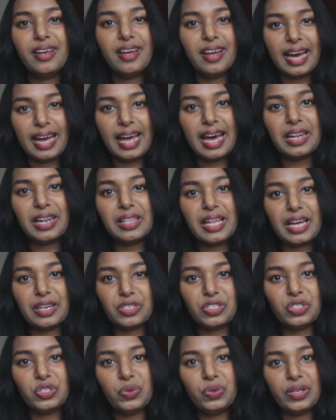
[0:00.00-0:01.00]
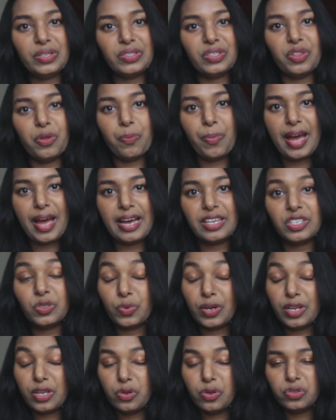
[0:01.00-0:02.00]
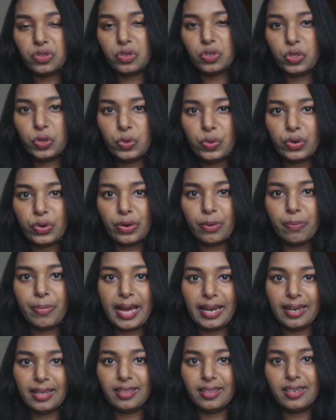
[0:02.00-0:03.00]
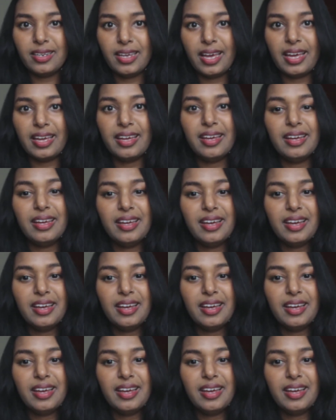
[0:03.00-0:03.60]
had a lot of students in the past when I used to tutor back in the day,